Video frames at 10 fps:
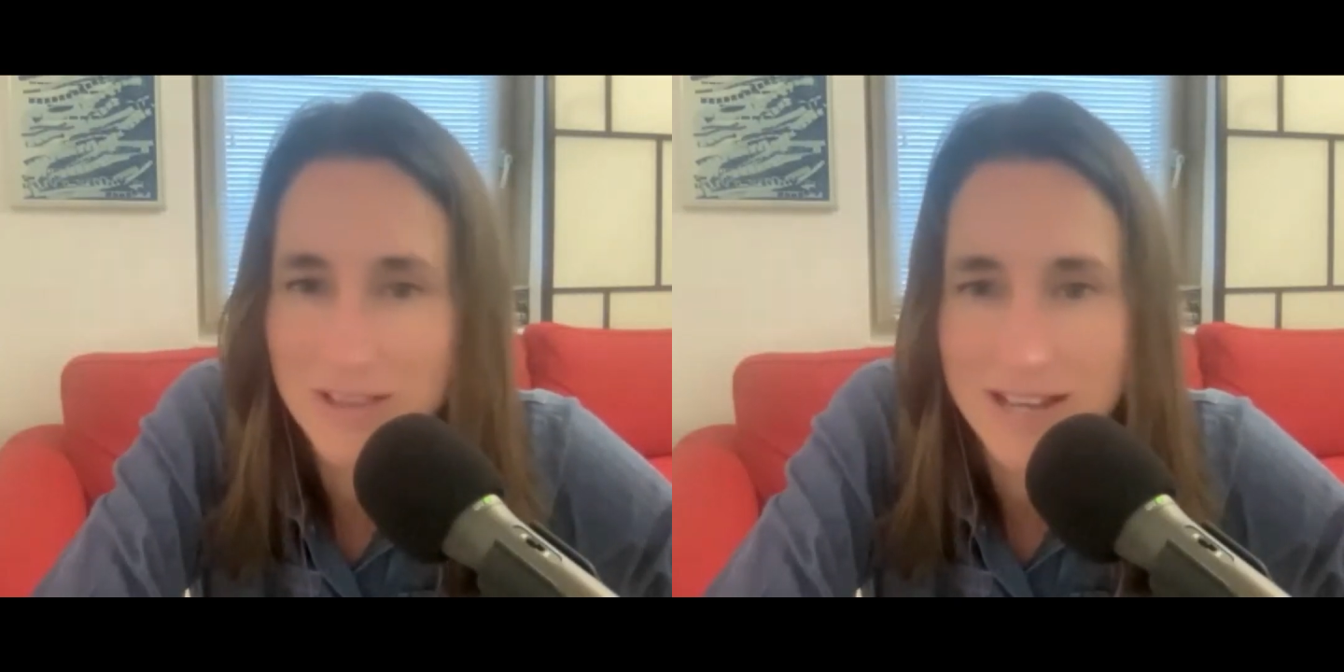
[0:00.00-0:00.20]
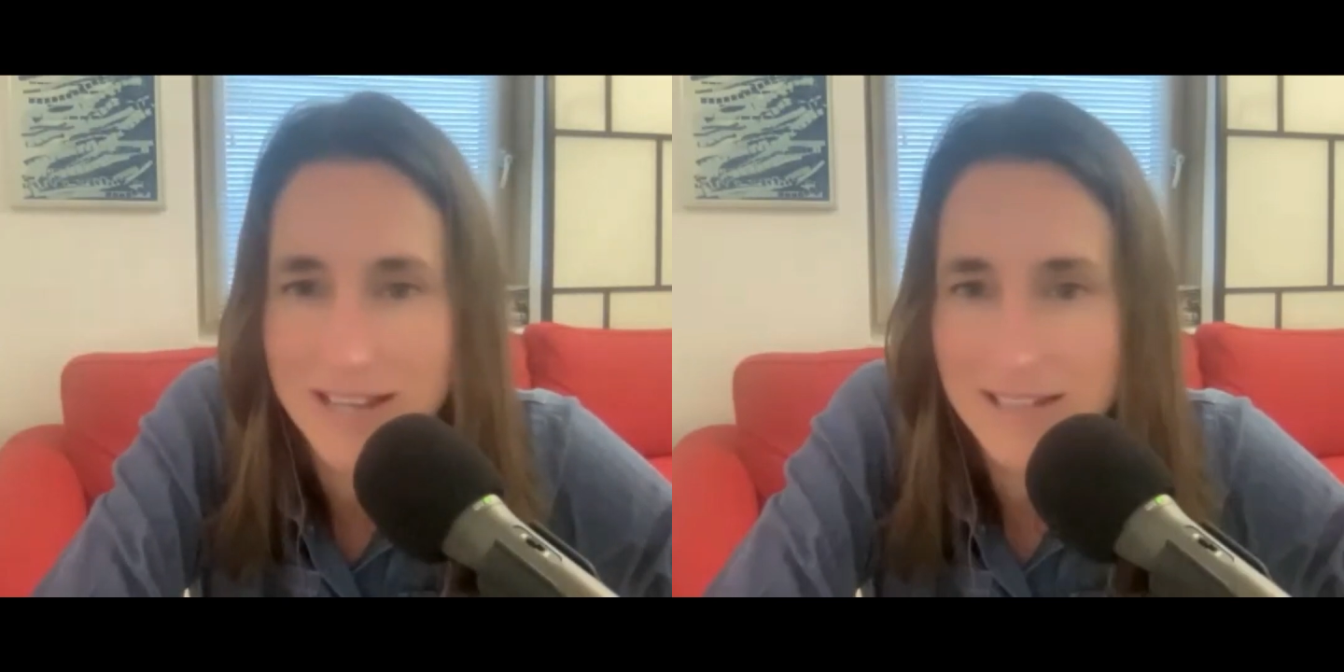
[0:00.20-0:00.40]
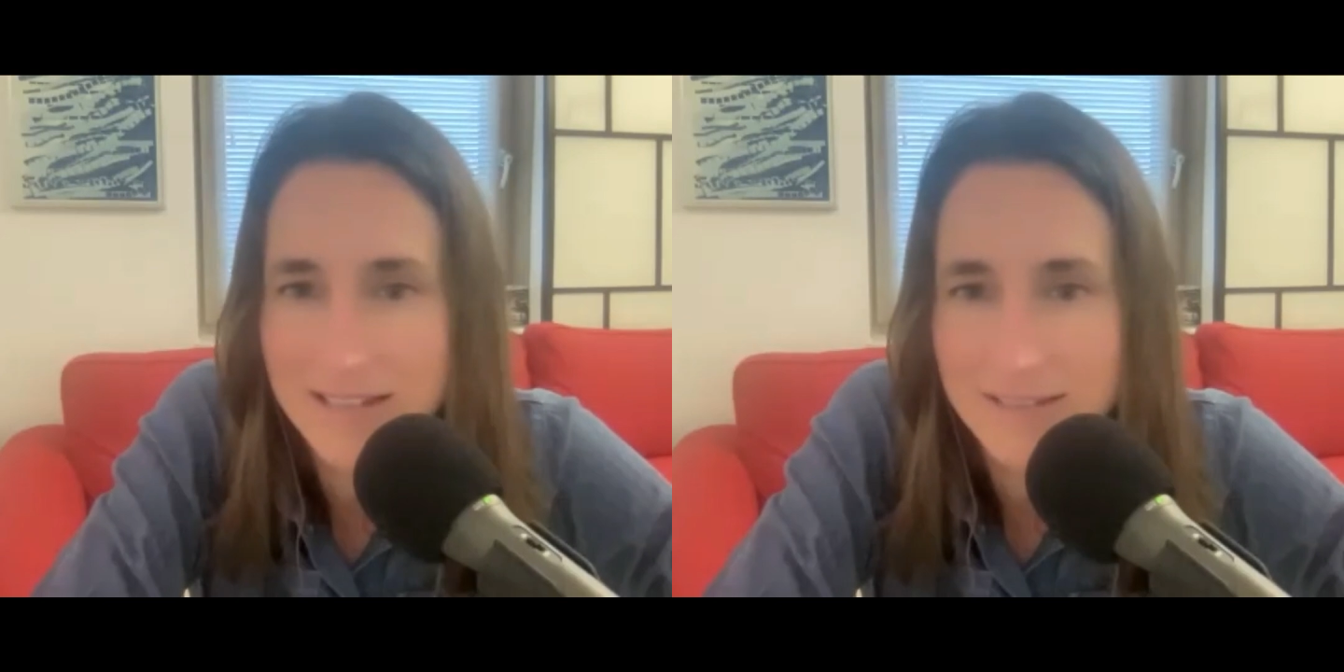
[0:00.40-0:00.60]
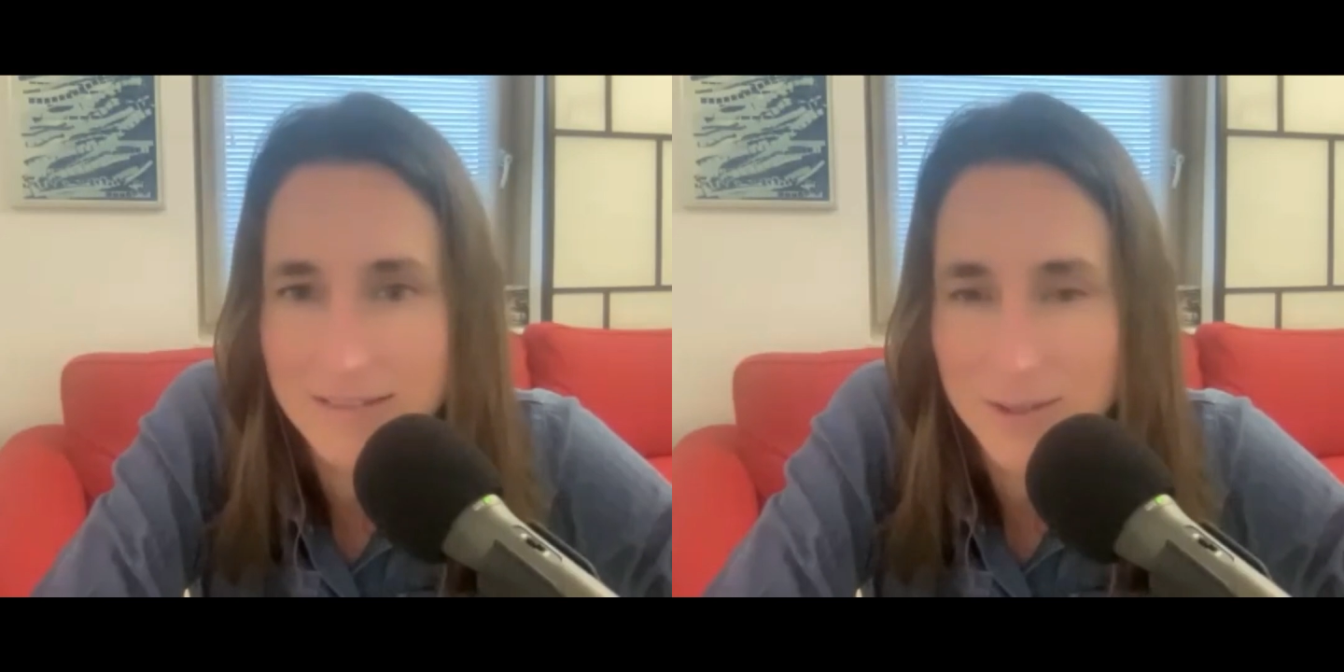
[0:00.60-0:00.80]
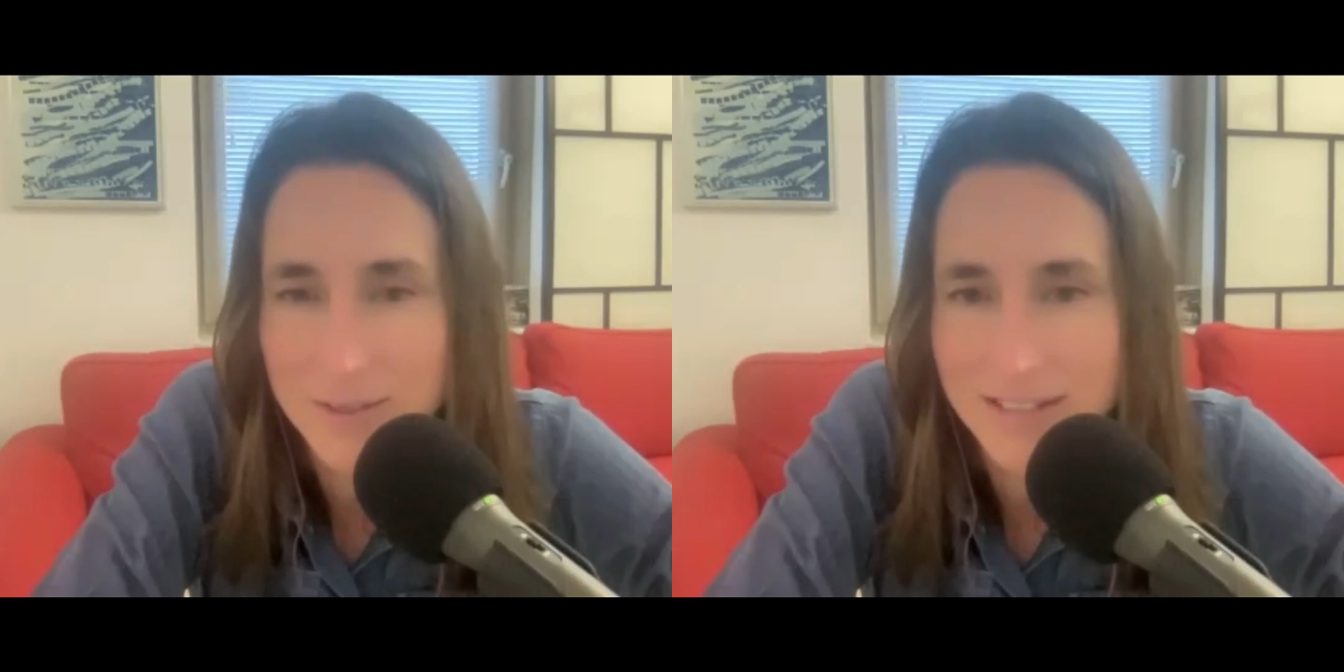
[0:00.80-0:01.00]
light
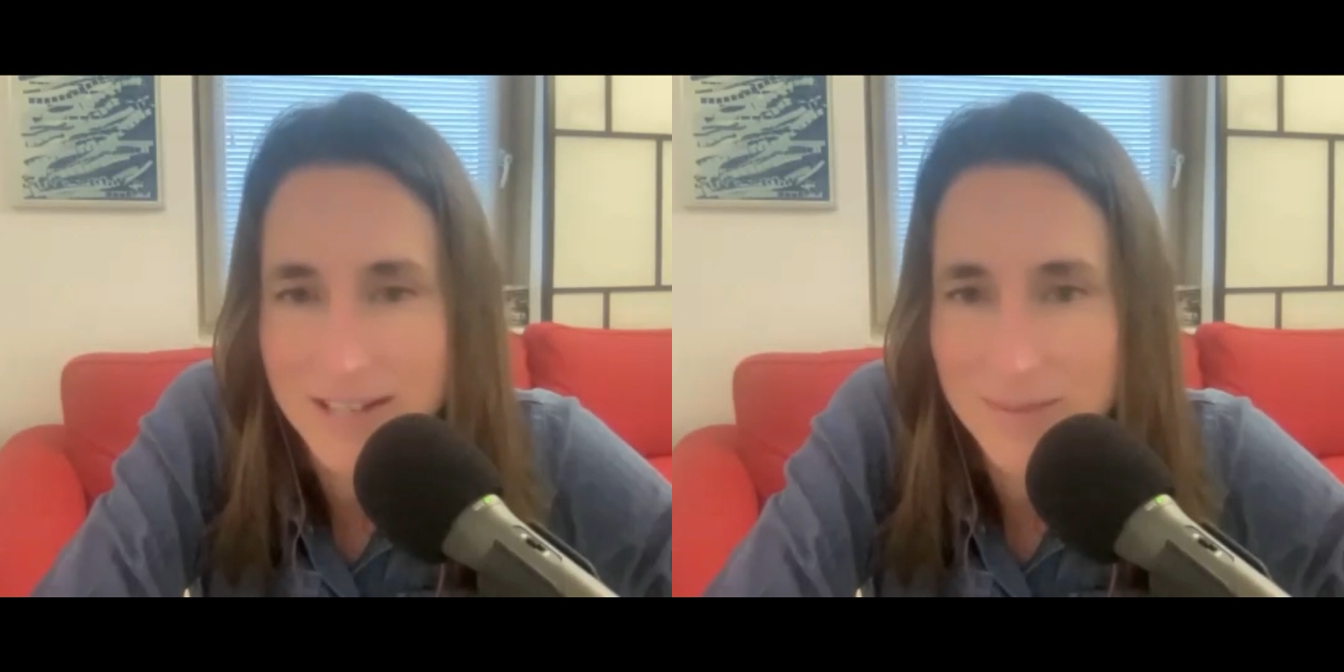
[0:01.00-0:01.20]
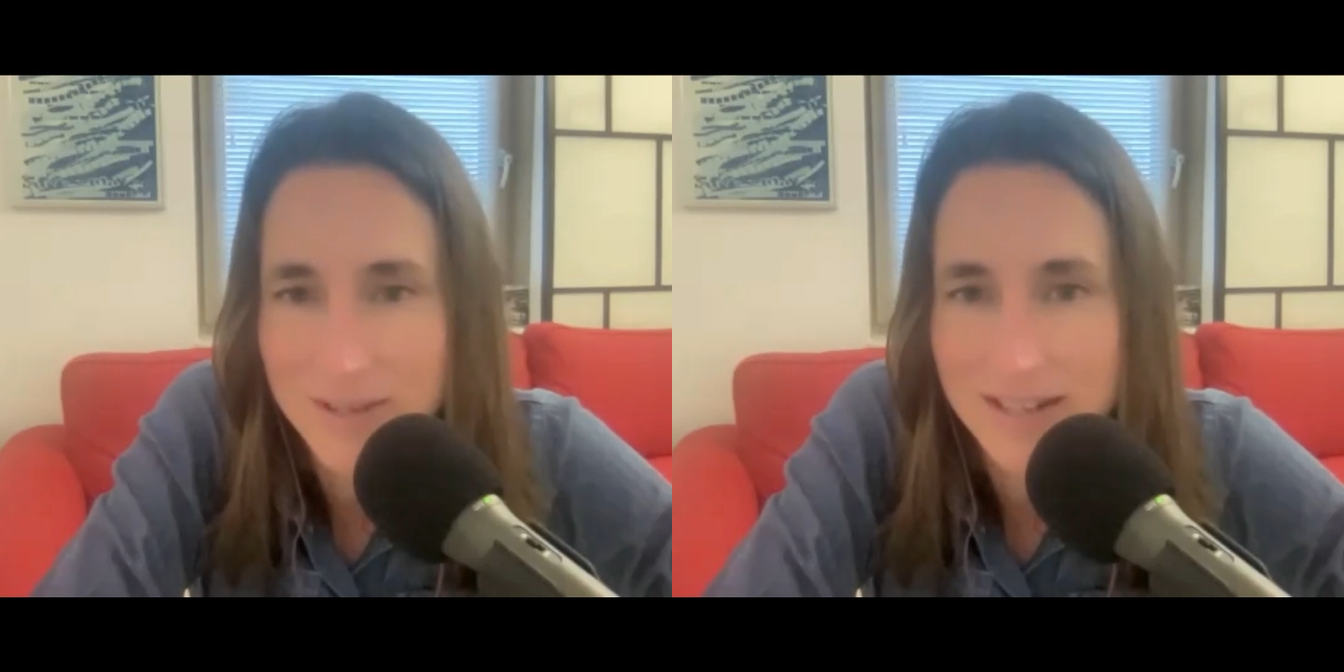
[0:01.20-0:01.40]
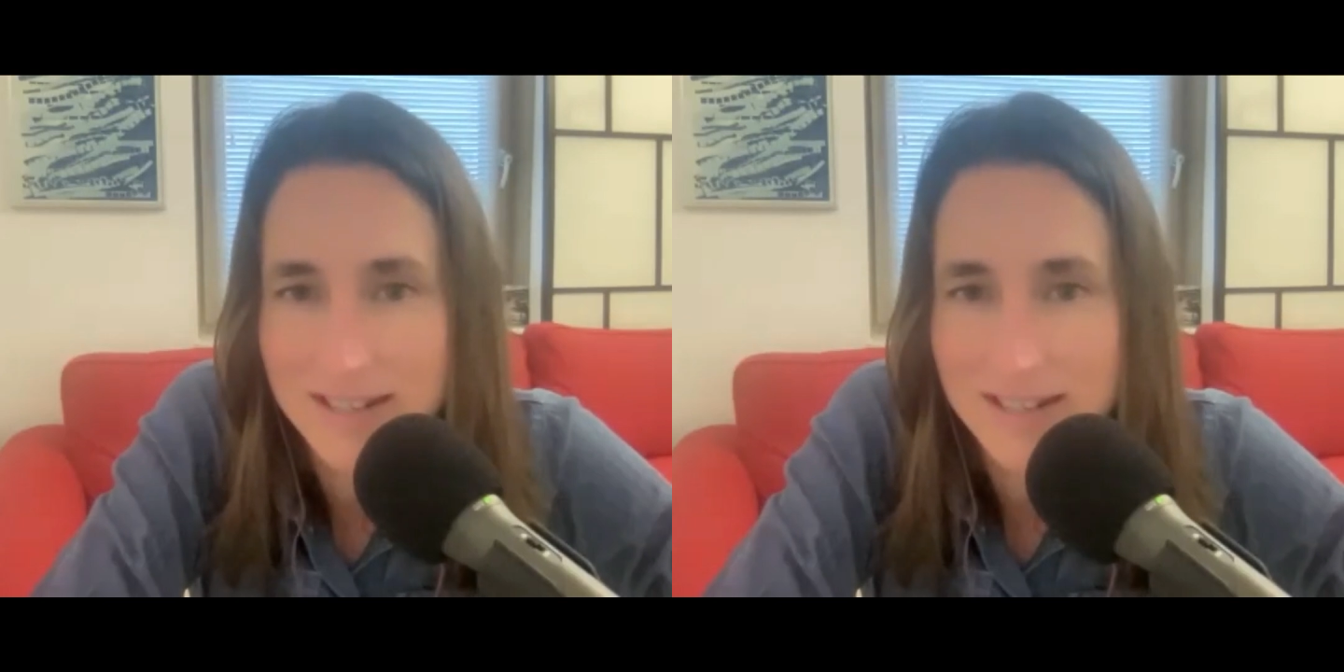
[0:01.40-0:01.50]
all the time, right?